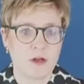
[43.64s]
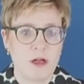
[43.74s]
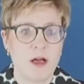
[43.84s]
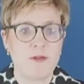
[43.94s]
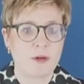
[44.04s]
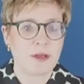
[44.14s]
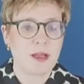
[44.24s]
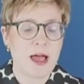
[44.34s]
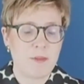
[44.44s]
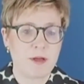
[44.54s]
of the
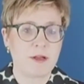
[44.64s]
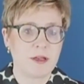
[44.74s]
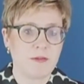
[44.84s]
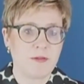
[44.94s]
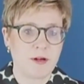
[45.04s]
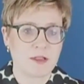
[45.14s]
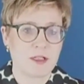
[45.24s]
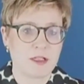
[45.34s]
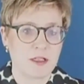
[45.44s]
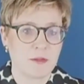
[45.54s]
reliability of our
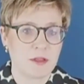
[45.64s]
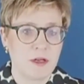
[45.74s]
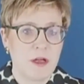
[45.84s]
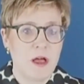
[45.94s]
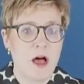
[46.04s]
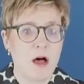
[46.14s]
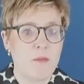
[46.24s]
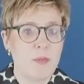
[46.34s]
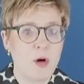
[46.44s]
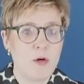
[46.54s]
systems,
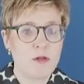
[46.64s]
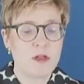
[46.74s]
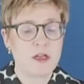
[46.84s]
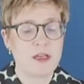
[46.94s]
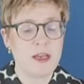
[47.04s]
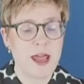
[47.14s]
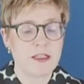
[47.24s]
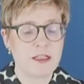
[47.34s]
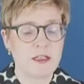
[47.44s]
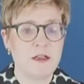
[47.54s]
both
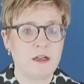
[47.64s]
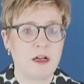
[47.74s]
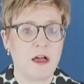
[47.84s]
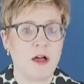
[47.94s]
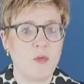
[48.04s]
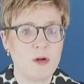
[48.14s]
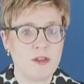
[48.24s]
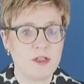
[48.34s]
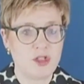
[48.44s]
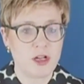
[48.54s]
connected with
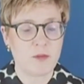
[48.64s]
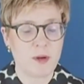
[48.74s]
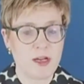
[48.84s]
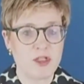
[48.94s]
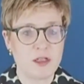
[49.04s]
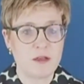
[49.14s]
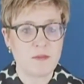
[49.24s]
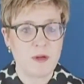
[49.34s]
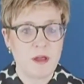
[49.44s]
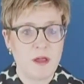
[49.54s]
the generation
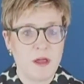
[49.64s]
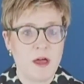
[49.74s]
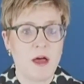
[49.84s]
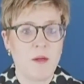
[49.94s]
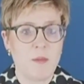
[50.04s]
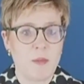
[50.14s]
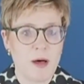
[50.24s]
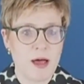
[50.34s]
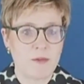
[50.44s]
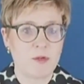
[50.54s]

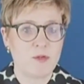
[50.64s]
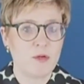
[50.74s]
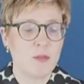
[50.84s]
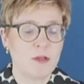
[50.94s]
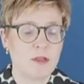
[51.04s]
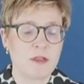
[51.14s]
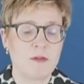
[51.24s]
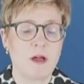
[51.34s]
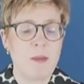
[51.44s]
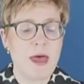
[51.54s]
by renewables,
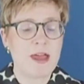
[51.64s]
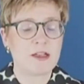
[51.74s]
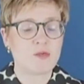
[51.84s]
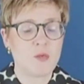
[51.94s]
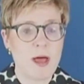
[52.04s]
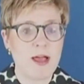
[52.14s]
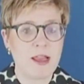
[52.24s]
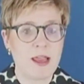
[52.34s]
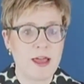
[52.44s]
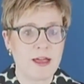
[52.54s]
as
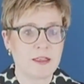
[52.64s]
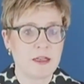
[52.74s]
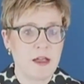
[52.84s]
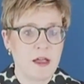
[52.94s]
well as